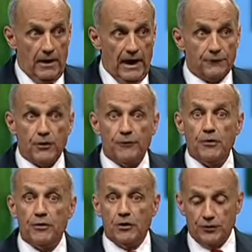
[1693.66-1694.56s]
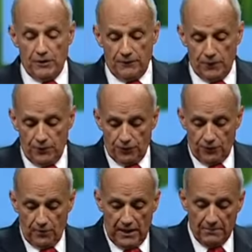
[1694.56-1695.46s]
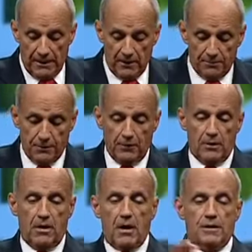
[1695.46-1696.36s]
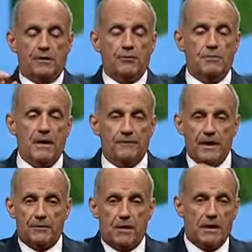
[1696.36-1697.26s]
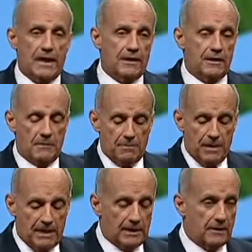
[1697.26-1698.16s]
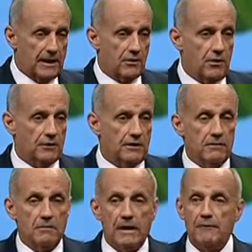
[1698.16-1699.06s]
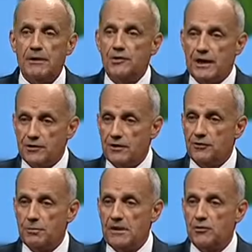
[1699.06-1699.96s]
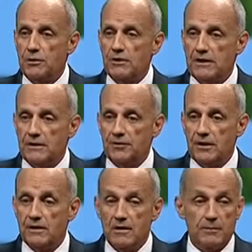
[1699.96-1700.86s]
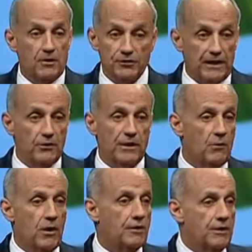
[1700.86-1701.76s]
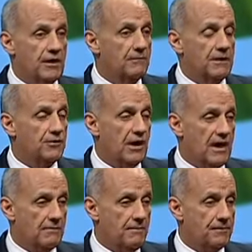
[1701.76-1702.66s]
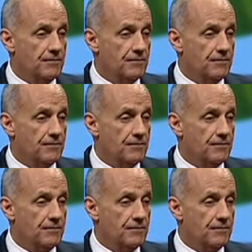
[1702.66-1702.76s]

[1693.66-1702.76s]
After a few of those interviews, I made up a little card, a three by five card. I had it in my pocket, and I called it My Rejection Speech with Dignity because I knew they weren't going to give me the job.